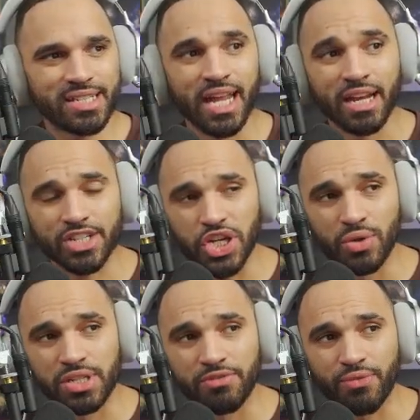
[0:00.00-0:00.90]
See that
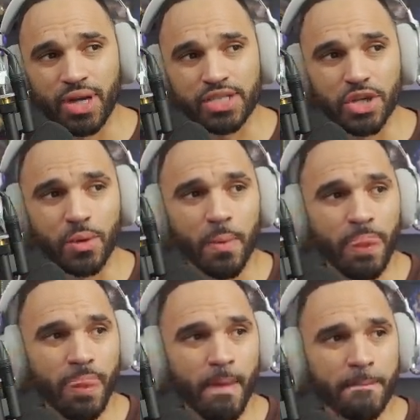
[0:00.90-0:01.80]
shield's in front too.
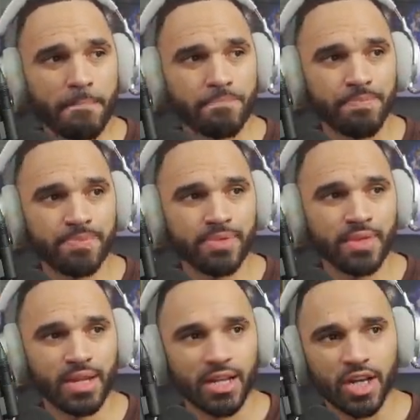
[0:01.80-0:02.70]

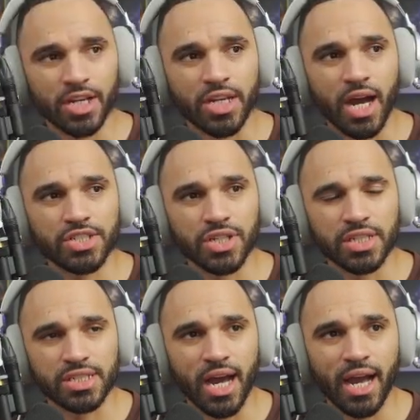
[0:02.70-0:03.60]
Good dodge to
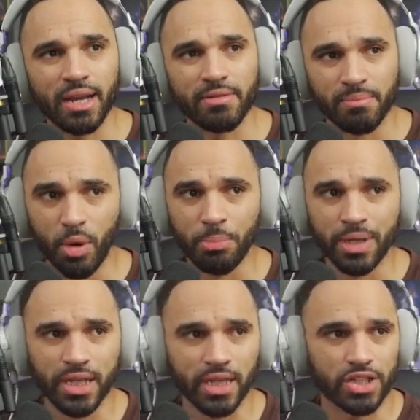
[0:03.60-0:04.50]
the side.
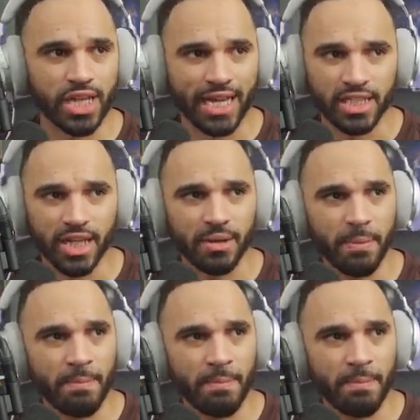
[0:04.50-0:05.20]
Mobility looks excellent.